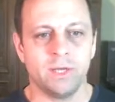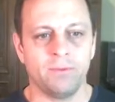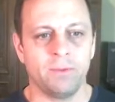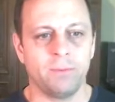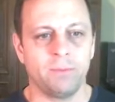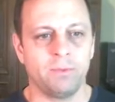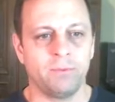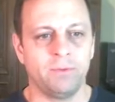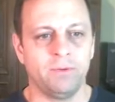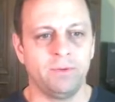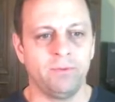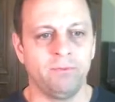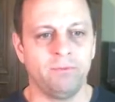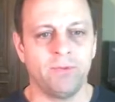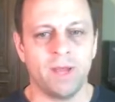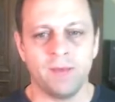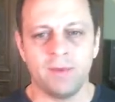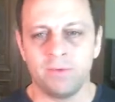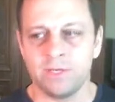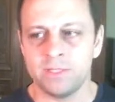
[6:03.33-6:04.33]
up to
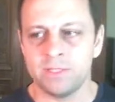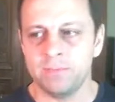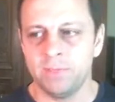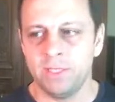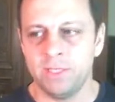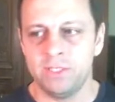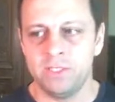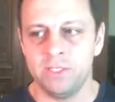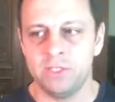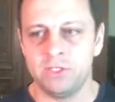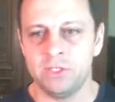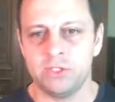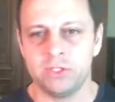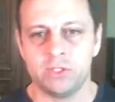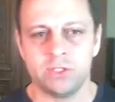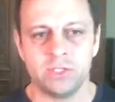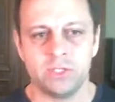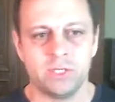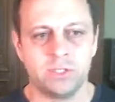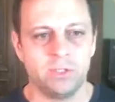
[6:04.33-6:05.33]
55, get as many siege
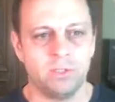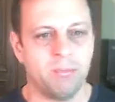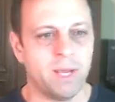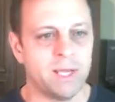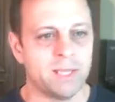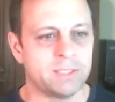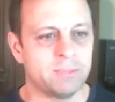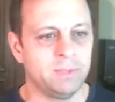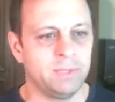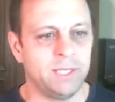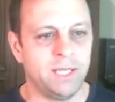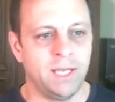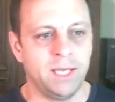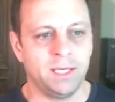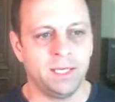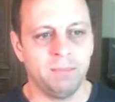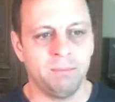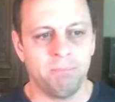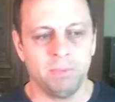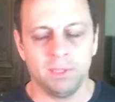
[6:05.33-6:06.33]
engines as you possibly can
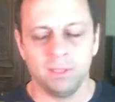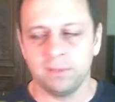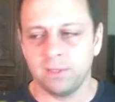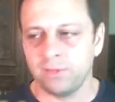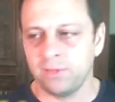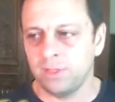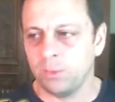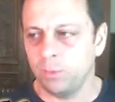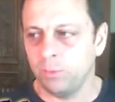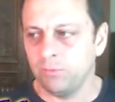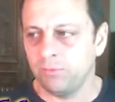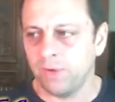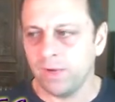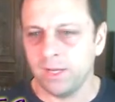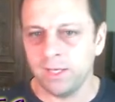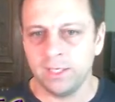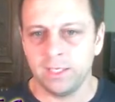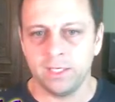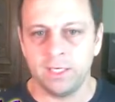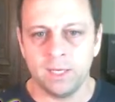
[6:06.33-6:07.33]
get built. I think we
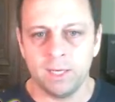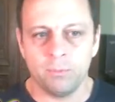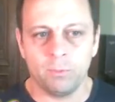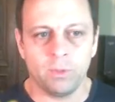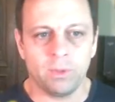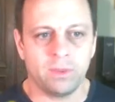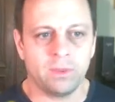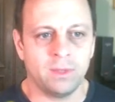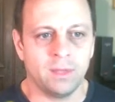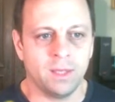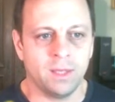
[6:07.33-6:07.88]
finally ended up with,